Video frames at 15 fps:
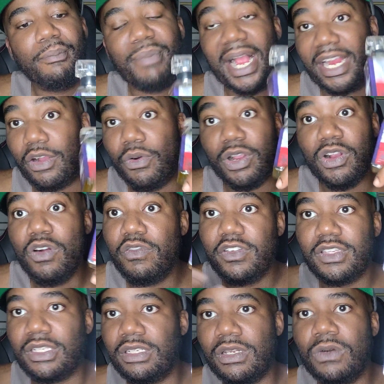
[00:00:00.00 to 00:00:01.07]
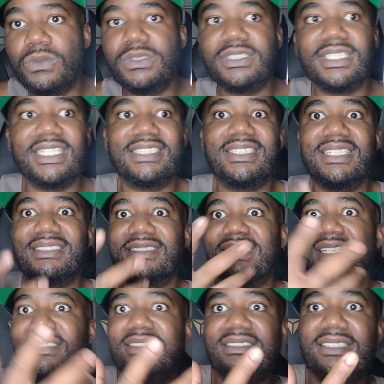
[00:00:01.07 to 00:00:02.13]
by going over the notes, you
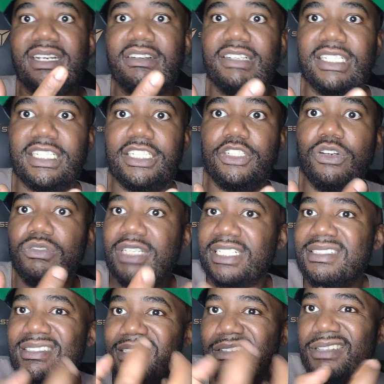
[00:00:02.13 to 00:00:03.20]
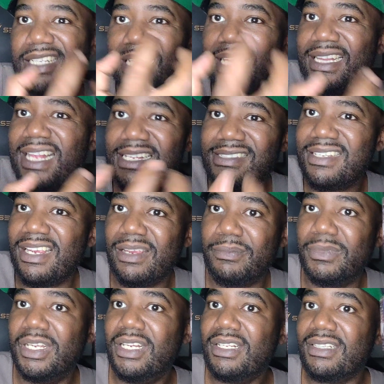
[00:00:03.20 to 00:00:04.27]
don't necessarily get that
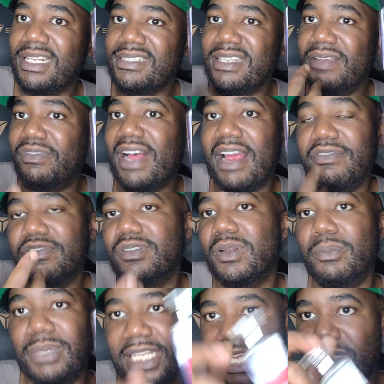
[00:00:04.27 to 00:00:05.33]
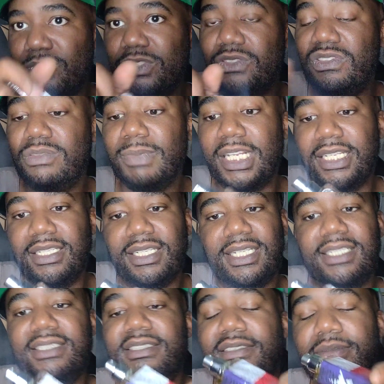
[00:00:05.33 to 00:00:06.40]
same vibe from the blend when you smell it.
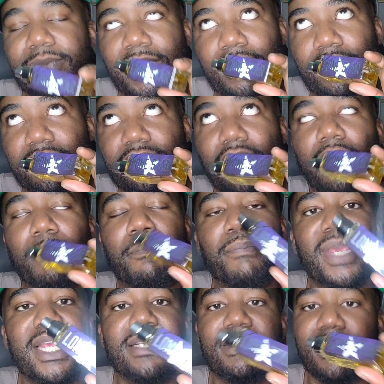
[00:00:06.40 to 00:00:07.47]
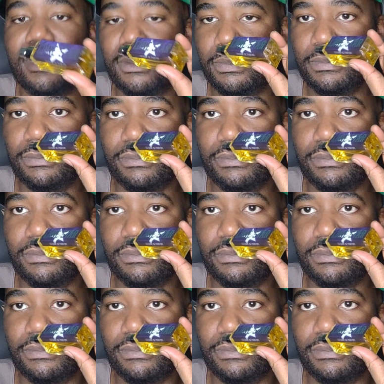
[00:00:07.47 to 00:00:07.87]
It smells amazing.